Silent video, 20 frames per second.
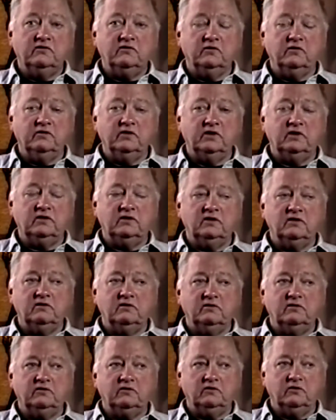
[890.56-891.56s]
So the
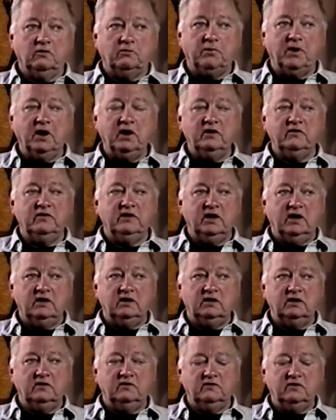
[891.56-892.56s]
part of the
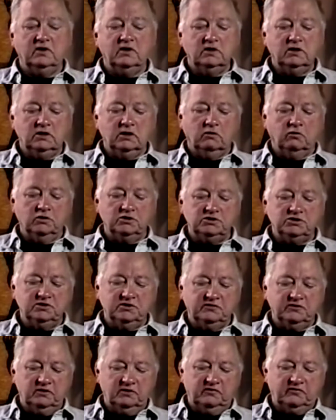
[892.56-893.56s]
idea is, once
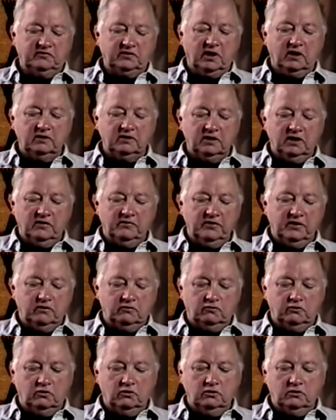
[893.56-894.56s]
you sort of start down
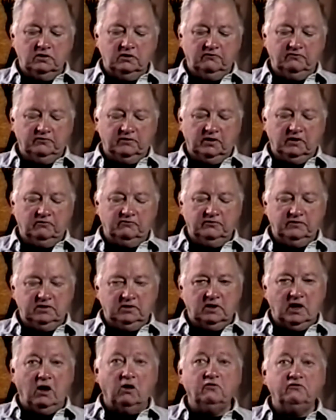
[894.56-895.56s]
that road of
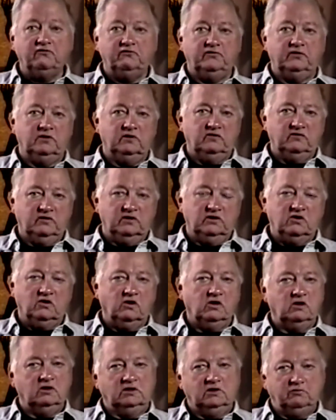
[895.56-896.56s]
the outfit, as they
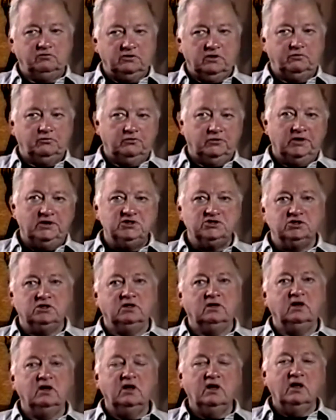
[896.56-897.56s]
call it, the
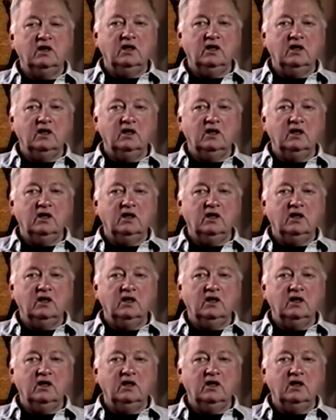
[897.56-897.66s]
preparation,